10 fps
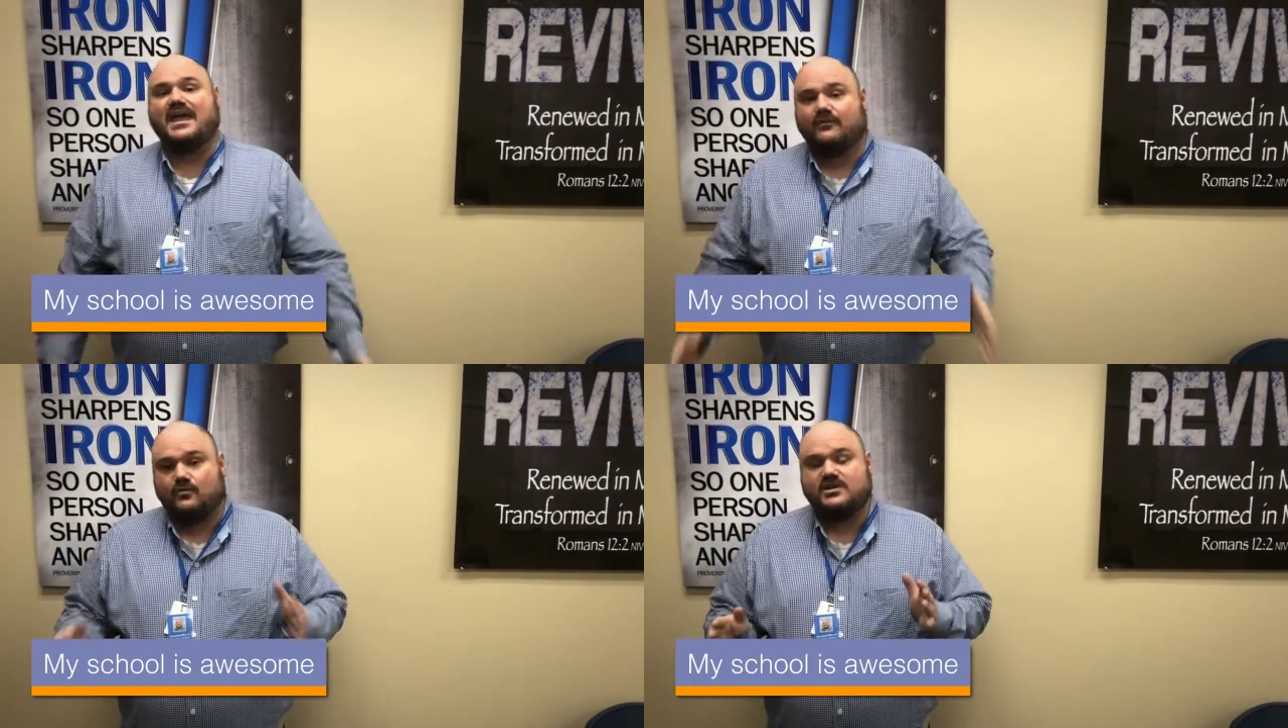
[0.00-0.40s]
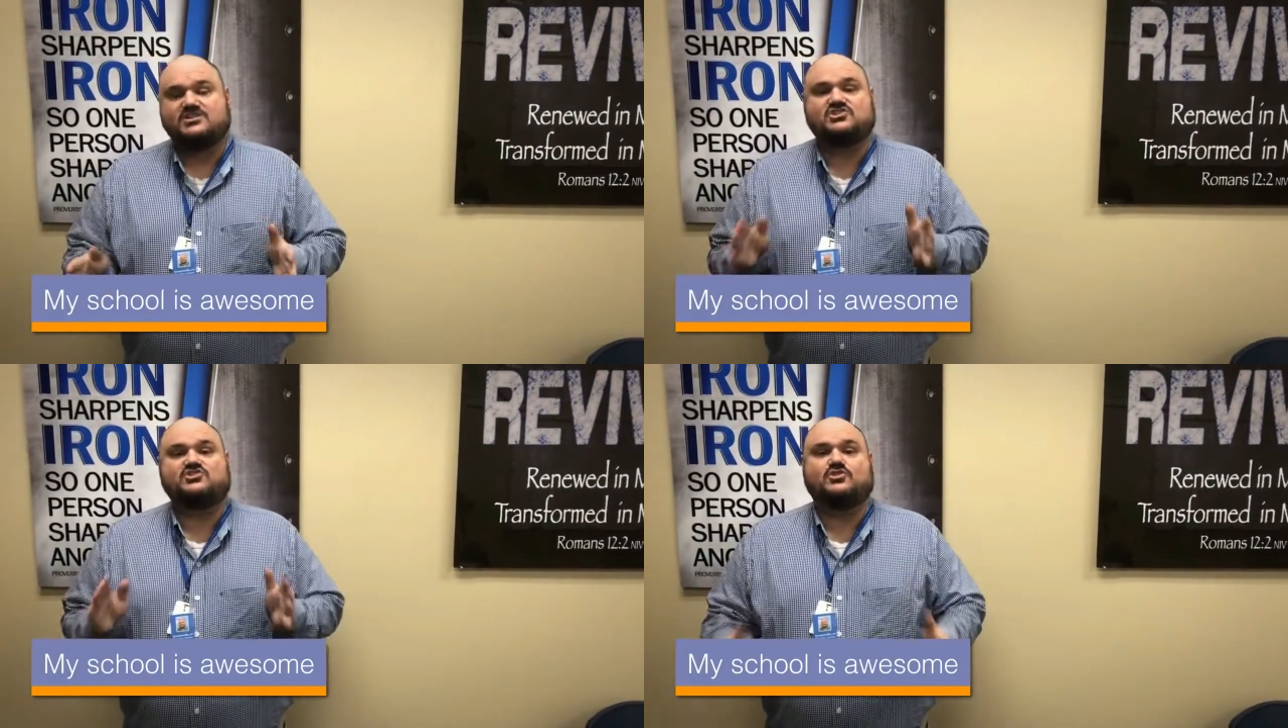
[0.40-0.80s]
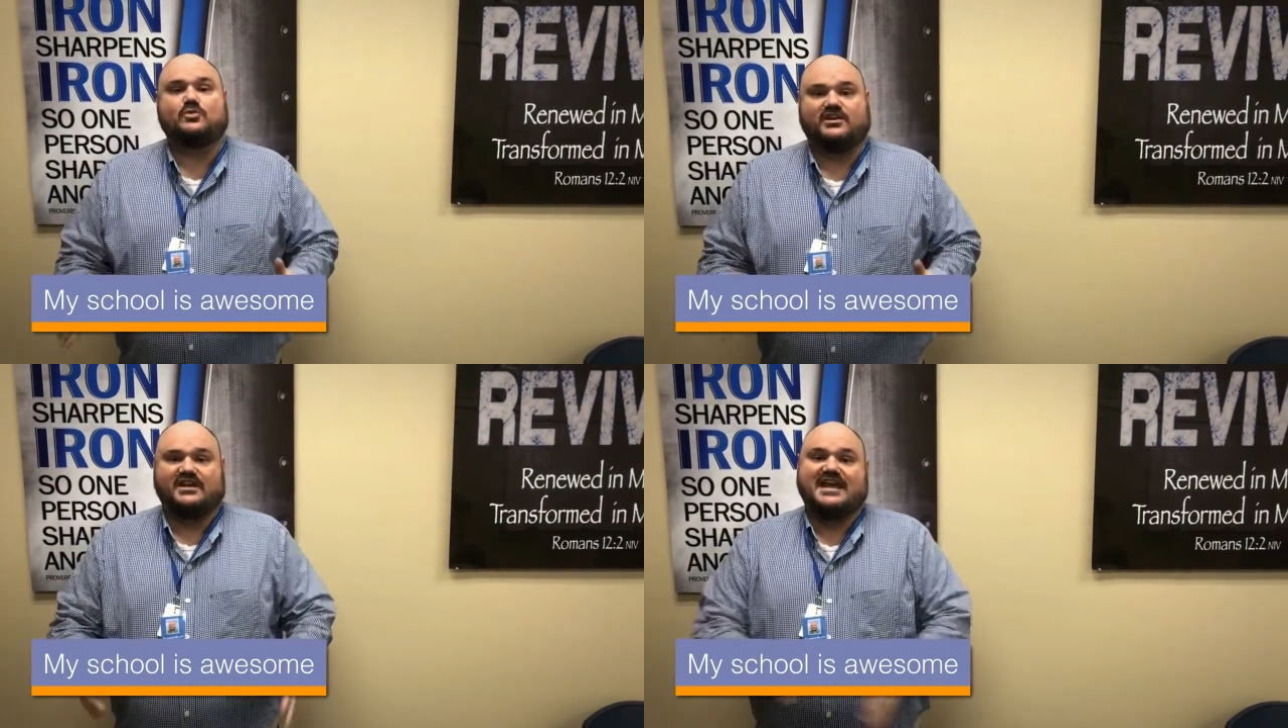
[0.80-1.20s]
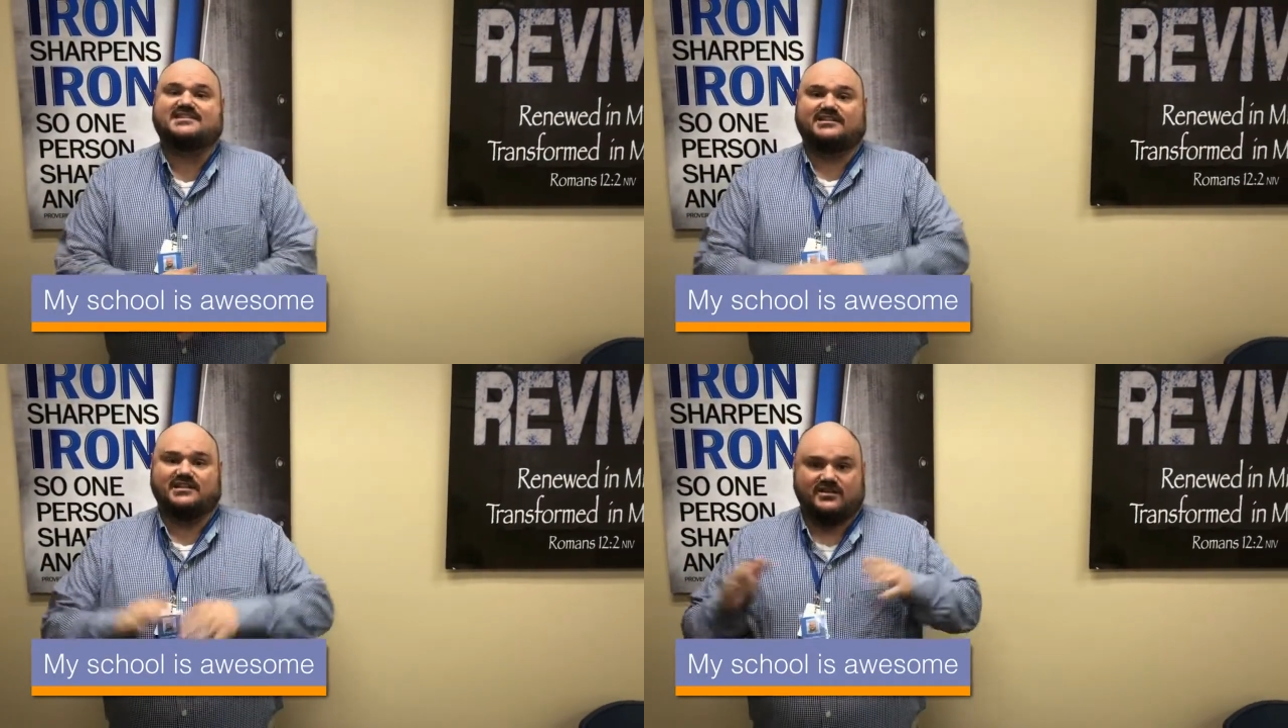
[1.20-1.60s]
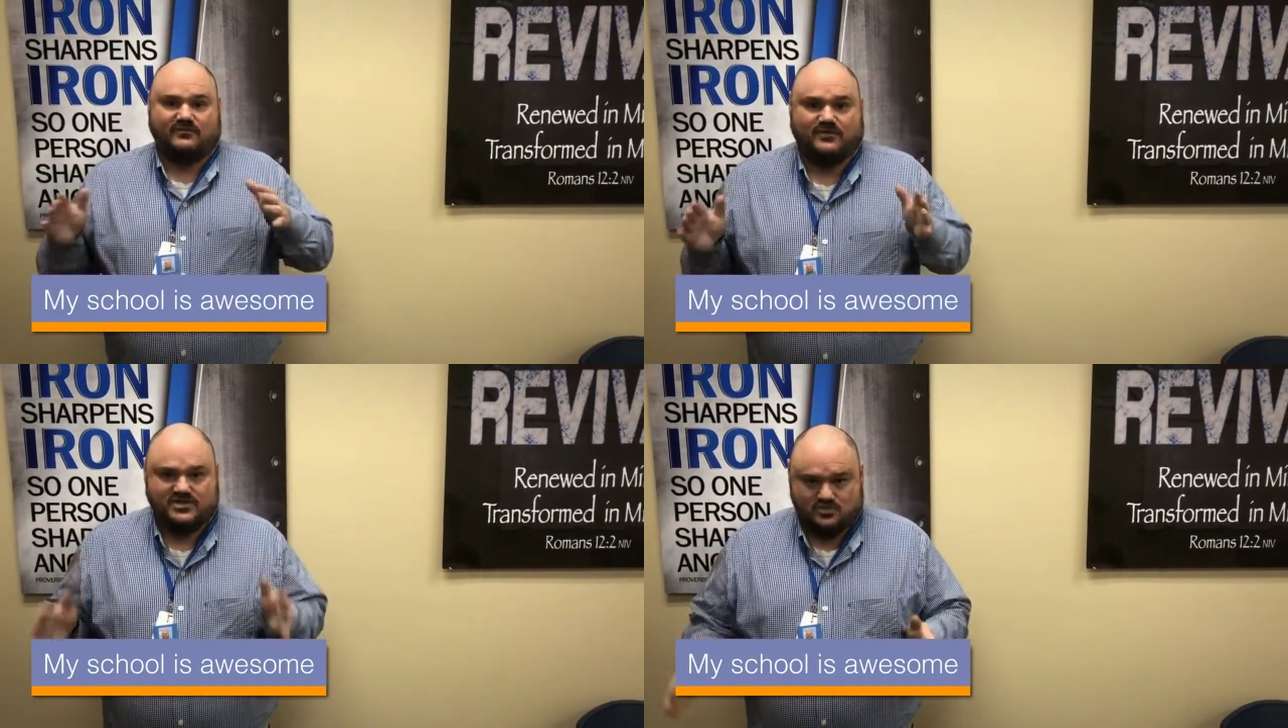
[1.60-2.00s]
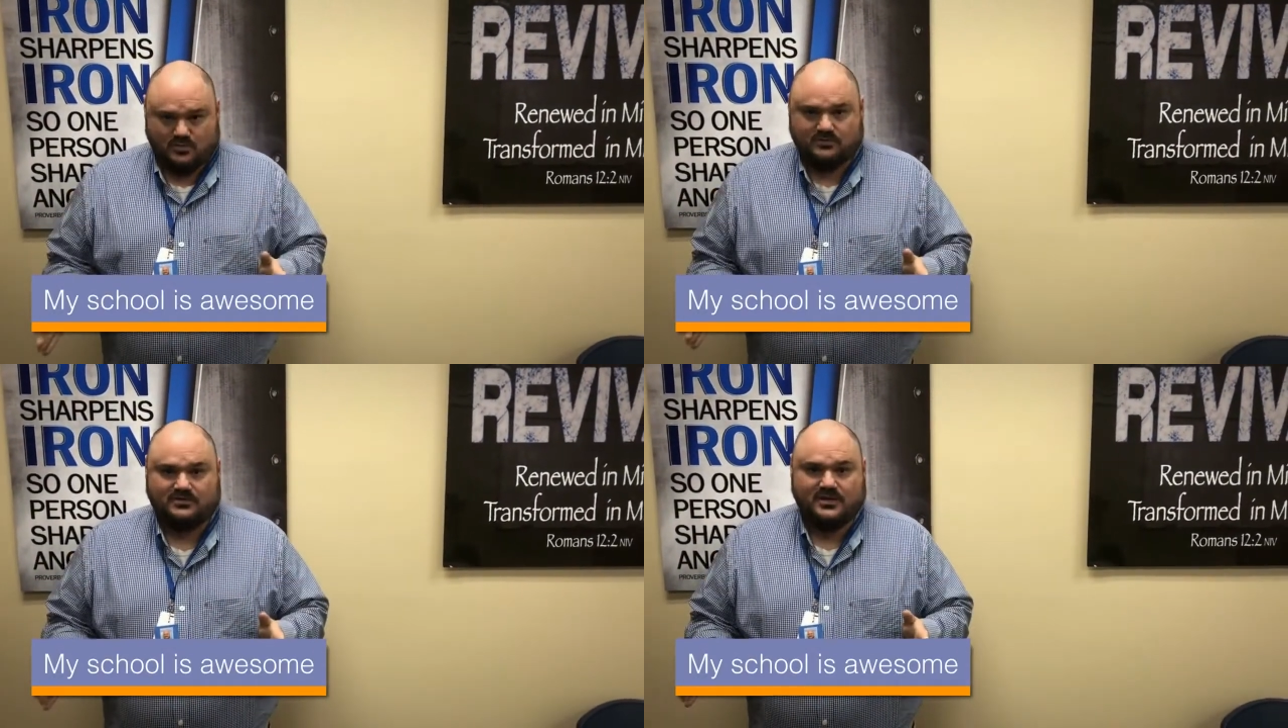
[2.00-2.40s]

every student as an individual.